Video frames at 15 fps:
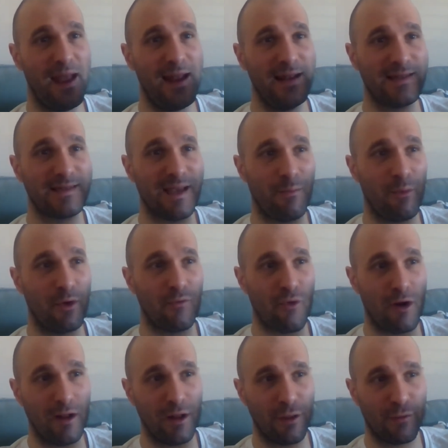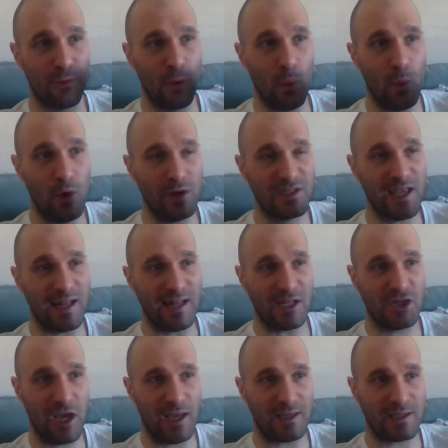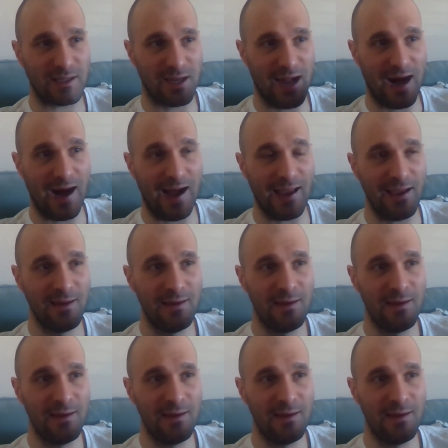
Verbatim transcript: and it's someone running through the woods getting chased, a guy